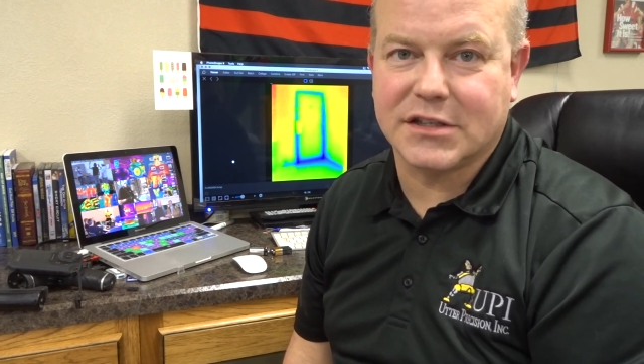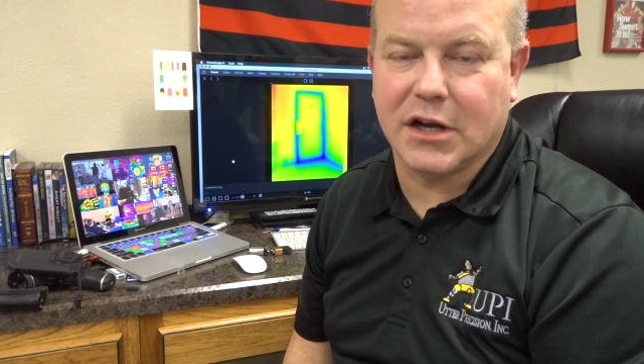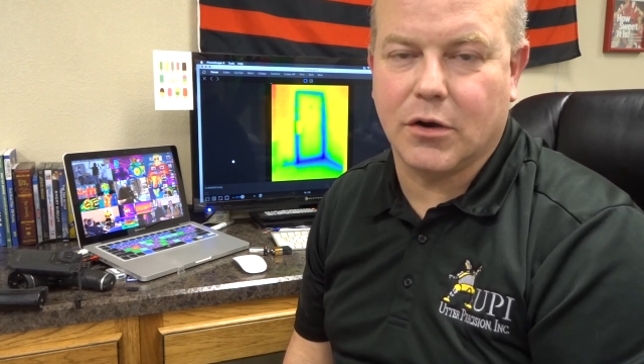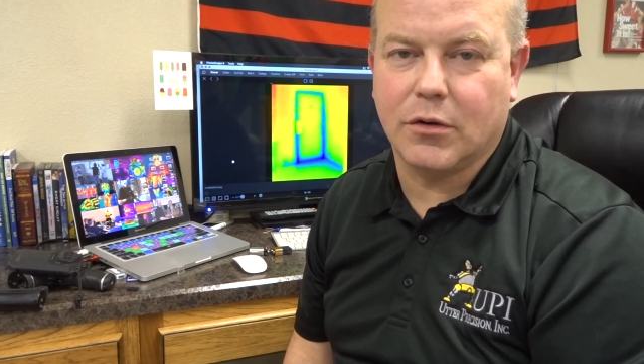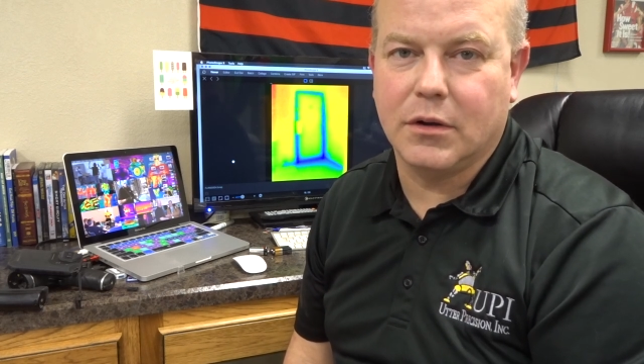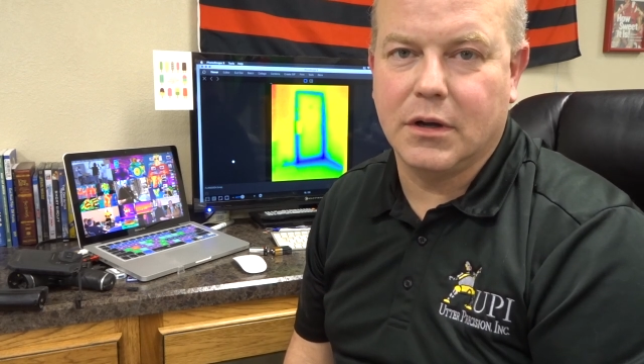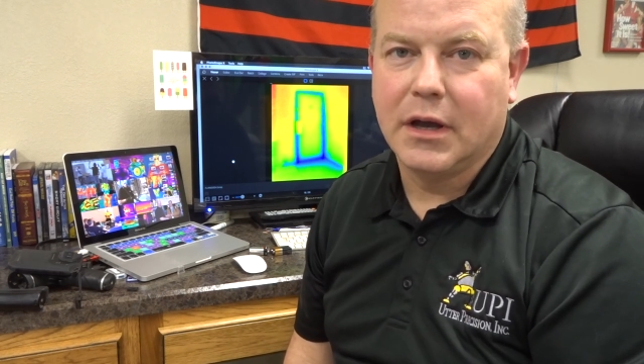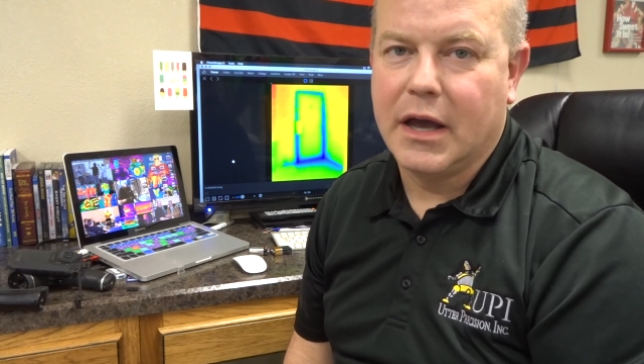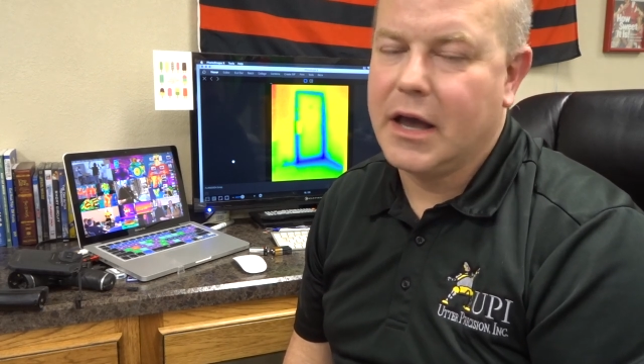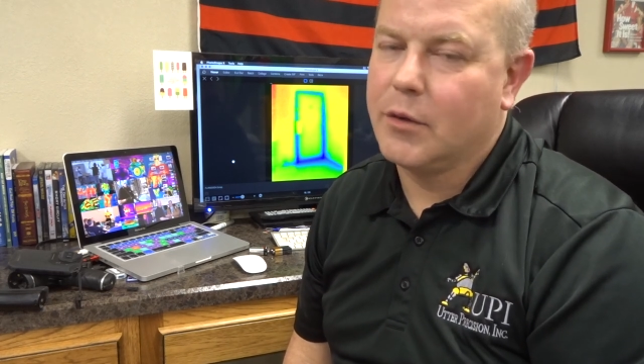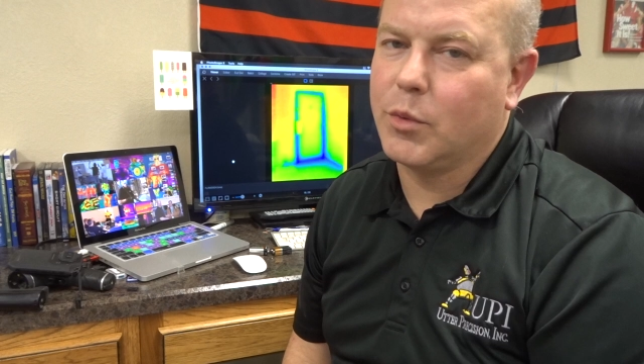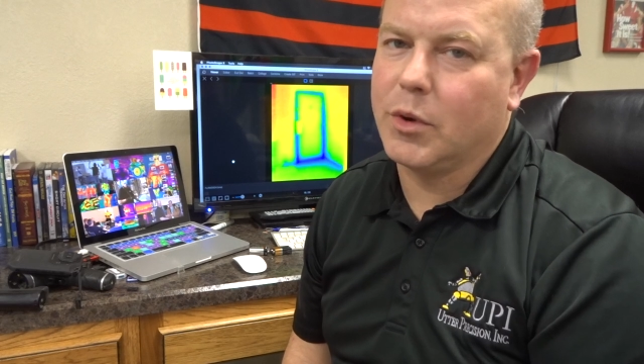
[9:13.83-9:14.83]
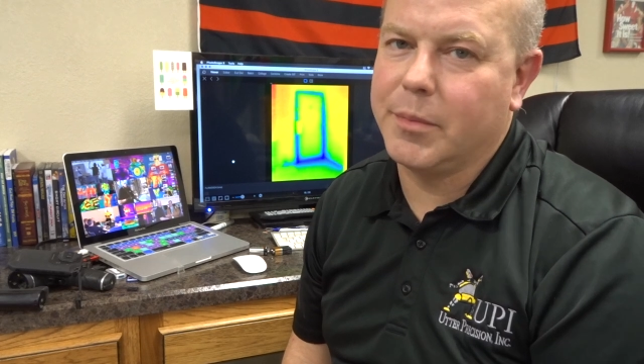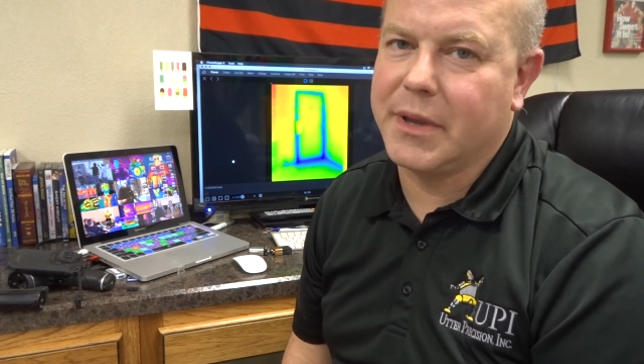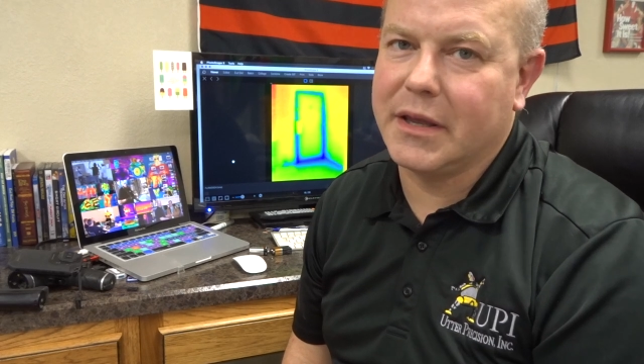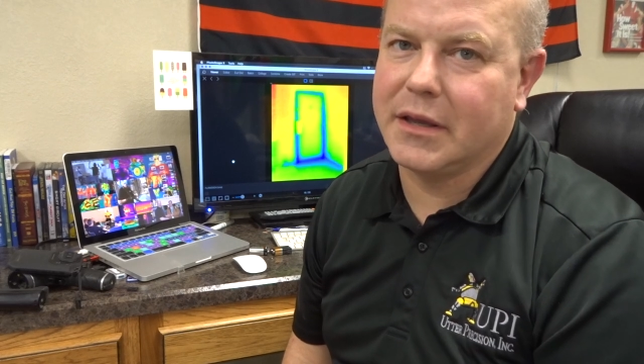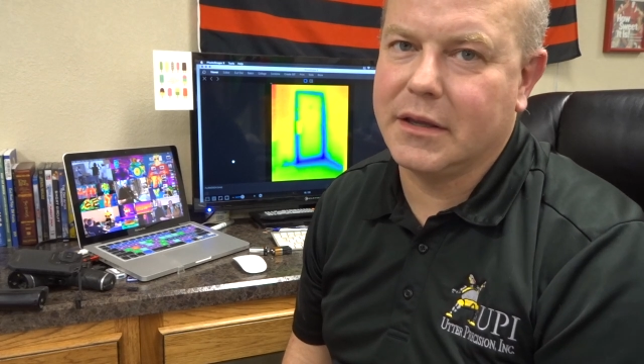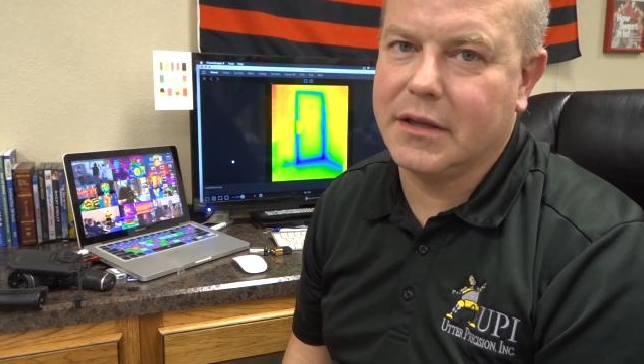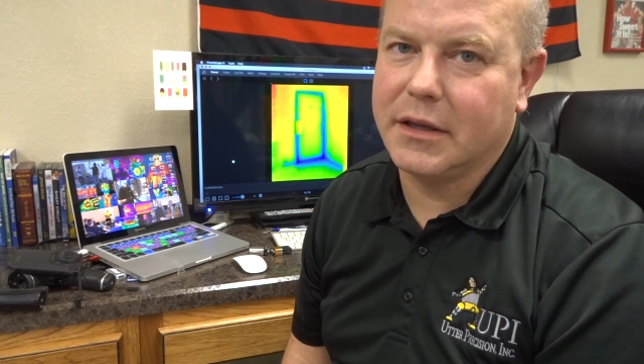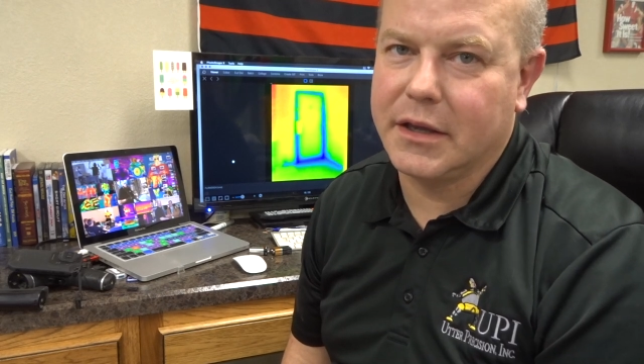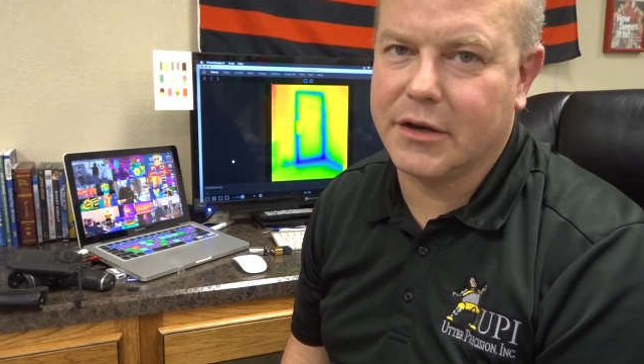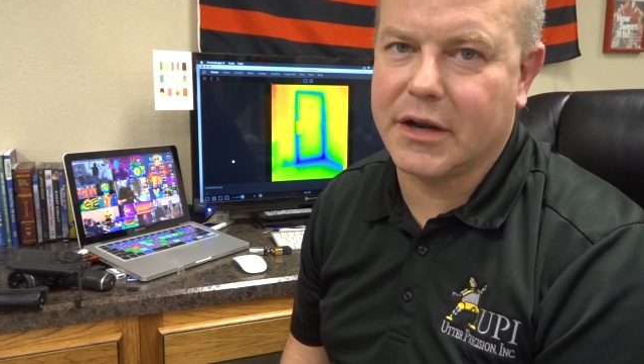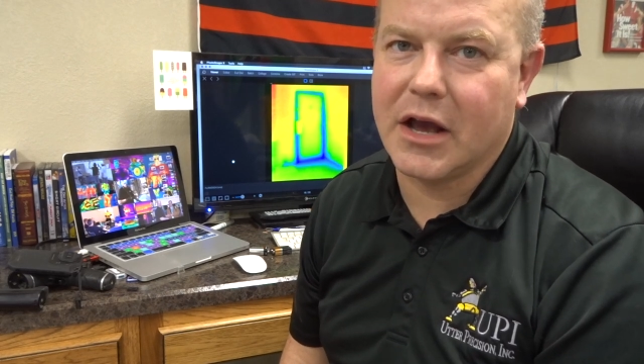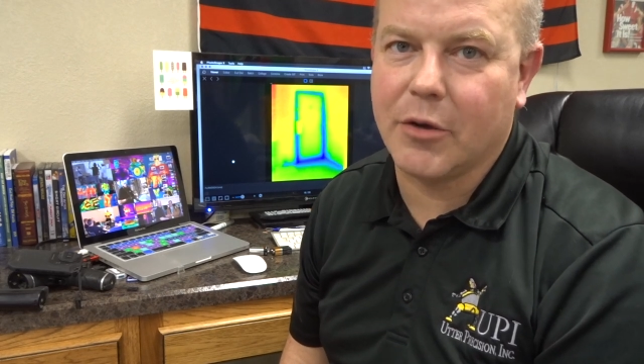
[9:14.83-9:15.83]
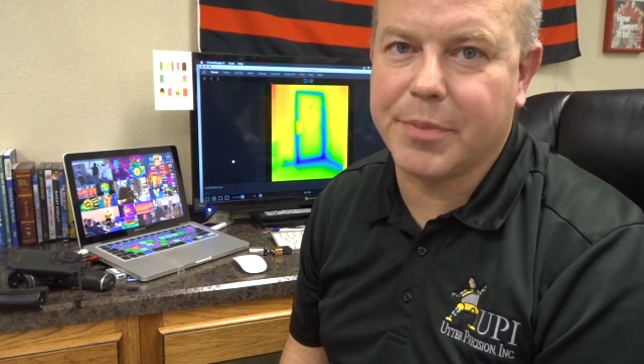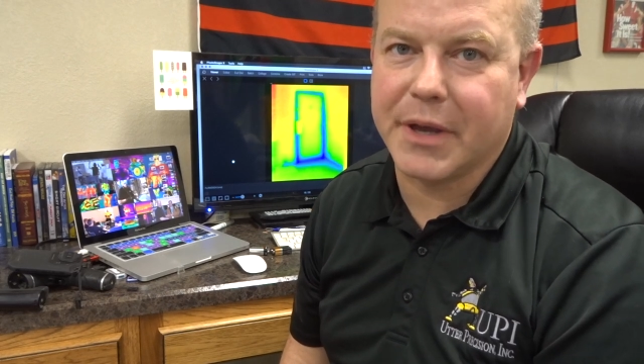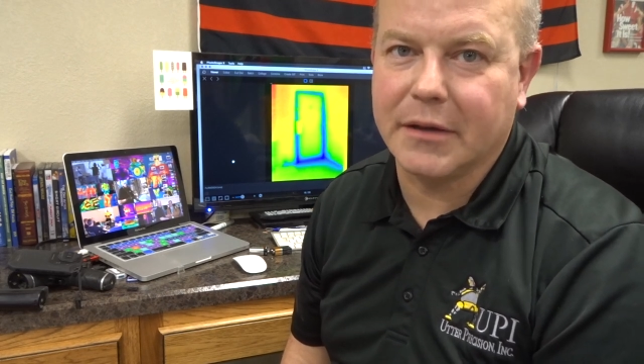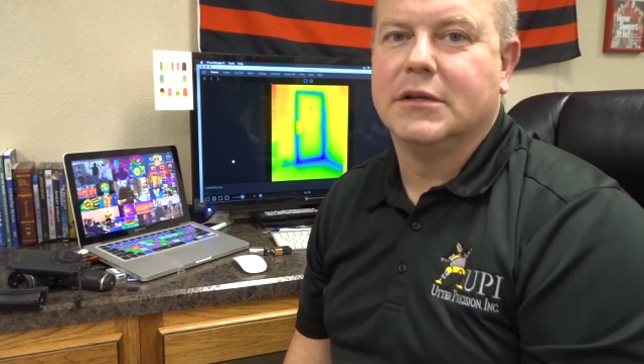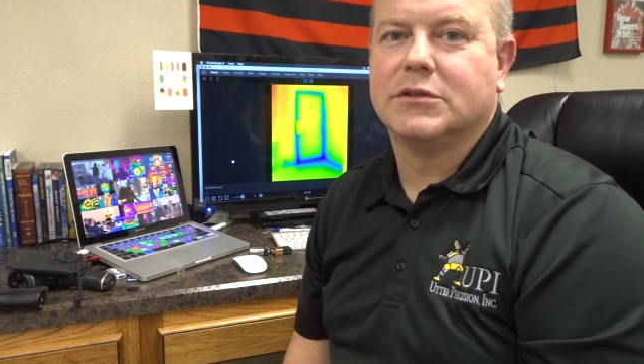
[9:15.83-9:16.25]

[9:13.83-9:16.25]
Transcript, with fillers: know, and we'll be here to help you.